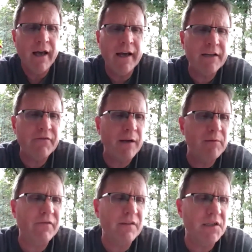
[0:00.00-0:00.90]
Any
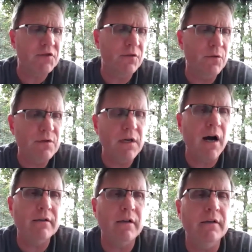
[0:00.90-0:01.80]
family physician who's
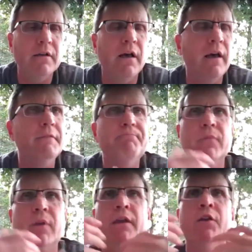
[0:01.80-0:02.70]
gotten an a
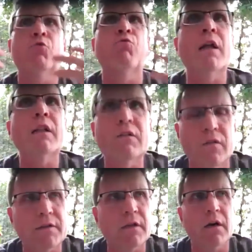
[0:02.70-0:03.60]

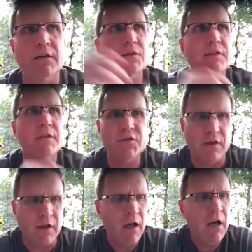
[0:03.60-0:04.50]
irrelevant
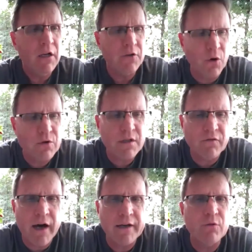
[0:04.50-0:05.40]
consultation knows the
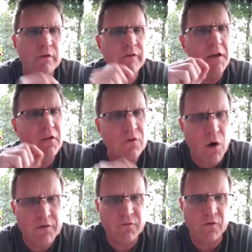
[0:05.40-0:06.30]
value of a
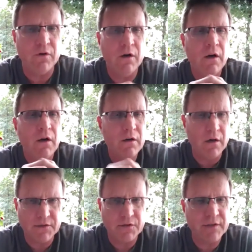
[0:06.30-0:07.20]
thoughtful
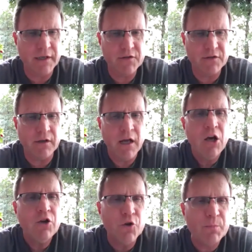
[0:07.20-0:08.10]
consultation.
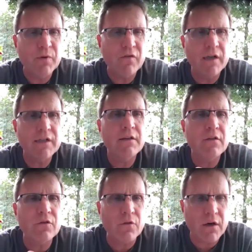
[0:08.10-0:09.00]
You provide
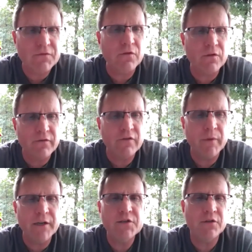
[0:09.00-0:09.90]
thoughtful
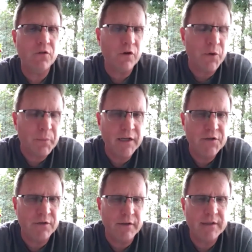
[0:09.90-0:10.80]
information on your
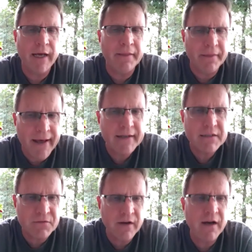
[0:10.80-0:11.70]
patient, and that
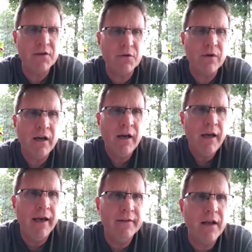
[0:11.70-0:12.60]
is value.
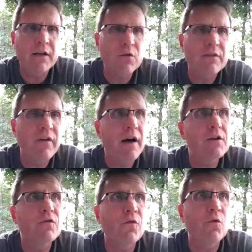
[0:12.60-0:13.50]
And not only
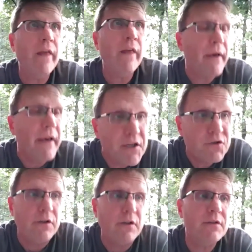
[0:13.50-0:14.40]
value for that
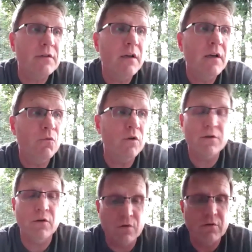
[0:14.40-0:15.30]
patient, which
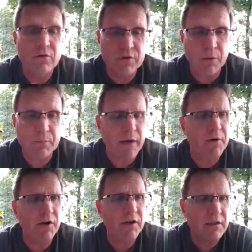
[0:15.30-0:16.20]
who, who's our
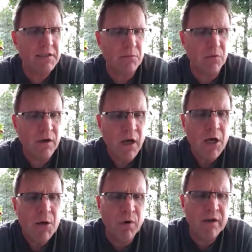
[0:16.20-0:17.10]
primary customer,
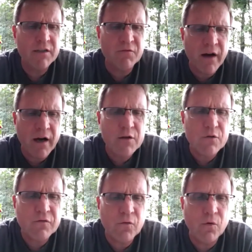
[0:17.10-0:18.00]
but it's
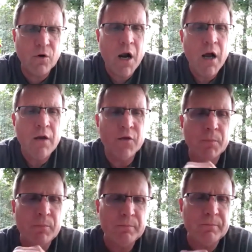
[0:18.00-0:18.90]
value for
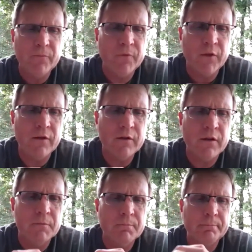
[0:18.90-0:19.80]
the, the,
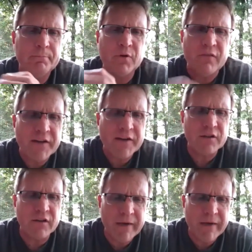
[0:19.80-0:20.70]
the
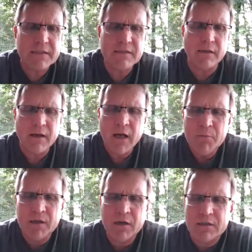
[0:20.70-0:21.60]
profession of medicine
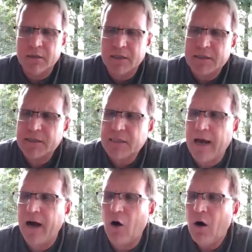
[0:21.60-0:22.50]
because this is
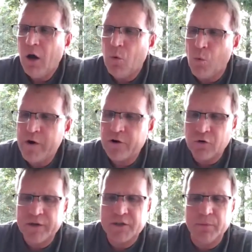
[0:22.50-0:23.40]
how we're
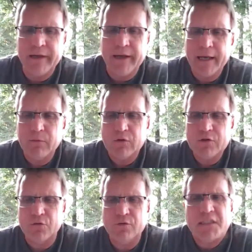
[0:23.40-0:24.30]
going to be able
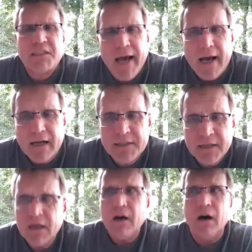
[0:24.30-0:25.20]
to
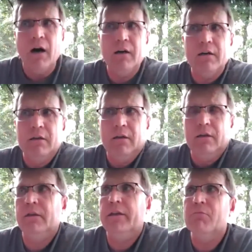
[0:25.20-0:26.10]
detect uh,
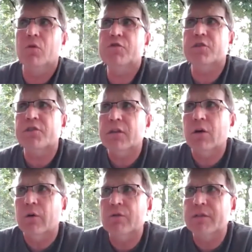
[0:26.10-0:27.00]
the emergence. You
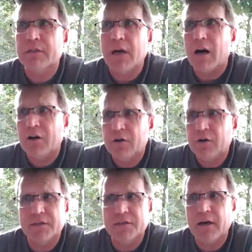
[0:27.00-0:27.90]
know, it was a doc
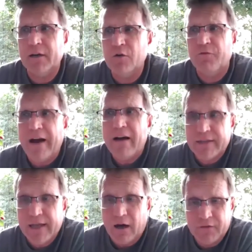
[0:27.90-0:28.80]
who decided, who
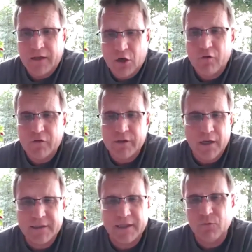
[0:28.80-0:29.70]
found out that
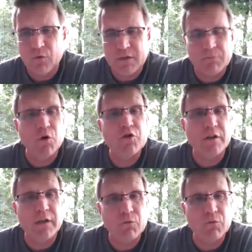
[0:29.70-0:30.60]
COVID-19 was
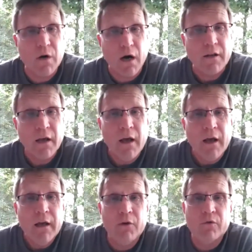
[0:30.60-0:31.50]
emerging in Wuhan.
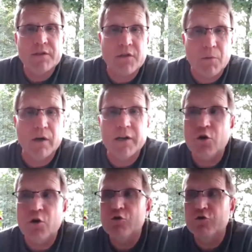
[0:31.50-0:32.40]
It was somebody
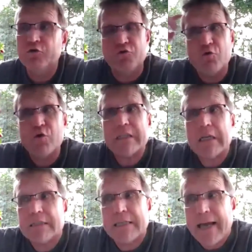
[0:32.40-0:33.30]
who drew it
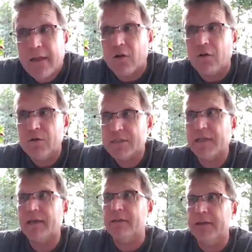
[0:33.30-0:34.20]
together, who
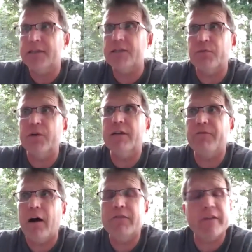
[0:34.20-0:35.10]
said, these three,
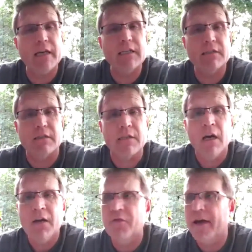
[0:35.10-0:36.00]
five cases,
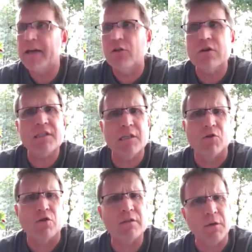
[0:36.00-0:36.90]
they look
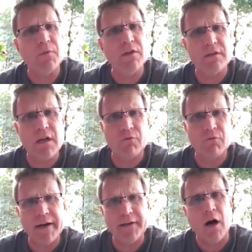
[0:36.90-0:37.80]
similar. Something's not
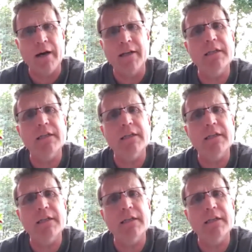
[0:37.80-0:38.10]
right here. I